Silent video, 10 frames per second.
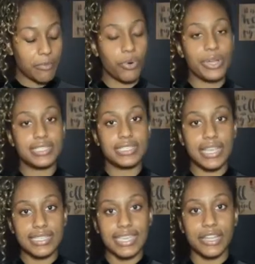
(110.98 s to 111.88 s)

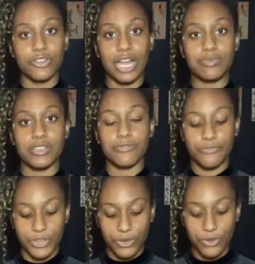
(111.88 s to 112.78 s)
0.6 kilograms of
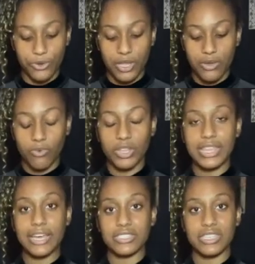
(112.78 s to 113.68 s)
food,
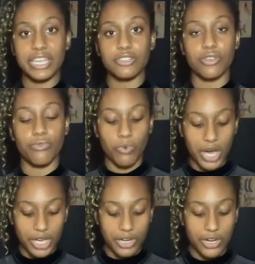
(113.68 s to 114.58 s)
1,000 liters of
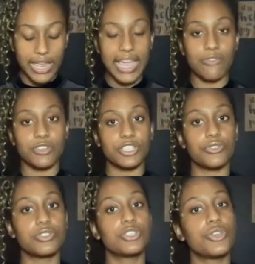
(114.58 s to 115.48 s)
water, and
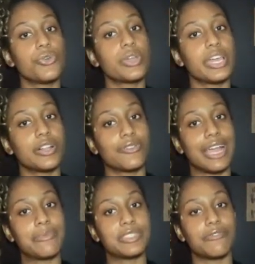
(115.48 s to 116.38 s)
reduce 2
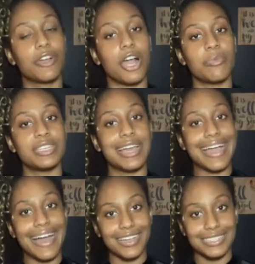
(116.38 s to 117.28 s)
kilograms of carbon
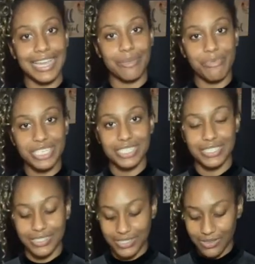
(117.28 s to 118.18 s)
dioxide
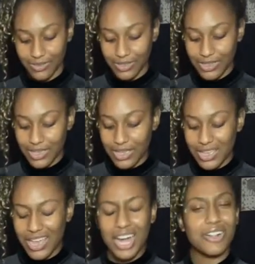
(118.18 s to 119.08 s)
emissions.
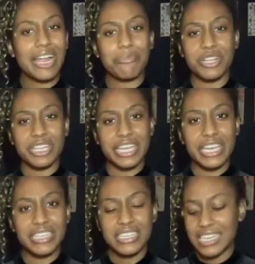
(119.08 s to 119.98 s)
All right,
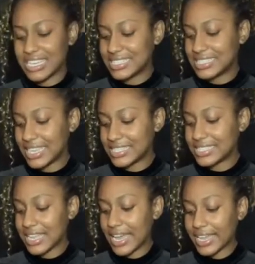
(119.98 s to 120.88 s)
Maaliyah,
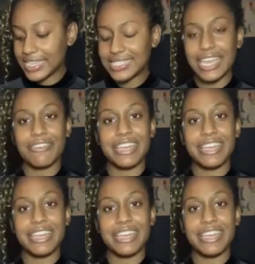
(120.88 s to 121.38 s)
since I can save an